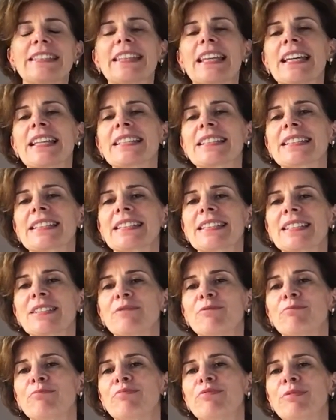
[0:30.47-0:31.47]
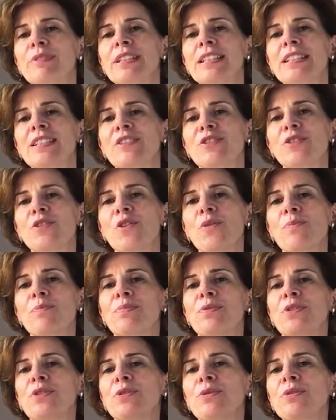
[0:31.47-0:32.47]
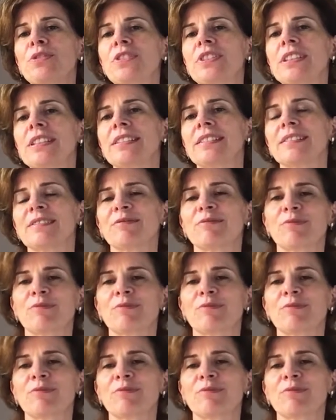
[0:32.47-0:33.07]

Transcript: that brings your beauty